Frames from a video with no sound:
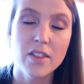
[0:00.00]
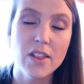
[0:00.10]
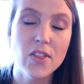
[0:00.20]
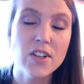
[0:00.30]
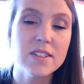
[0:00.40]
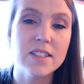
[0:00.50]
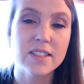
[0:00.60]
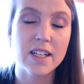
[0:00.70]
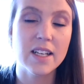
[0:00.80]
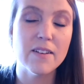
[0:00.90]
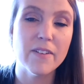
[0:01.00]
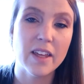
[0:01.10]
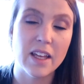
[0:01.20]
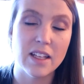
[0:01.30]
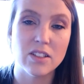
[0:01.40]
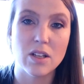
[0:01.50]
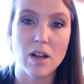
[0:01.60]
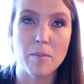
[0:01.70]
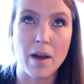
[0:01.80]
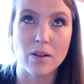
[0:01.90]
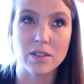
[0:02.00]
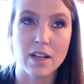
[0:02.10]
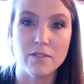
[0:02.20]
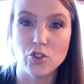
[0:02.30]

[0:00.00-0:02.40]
there's a significant amount of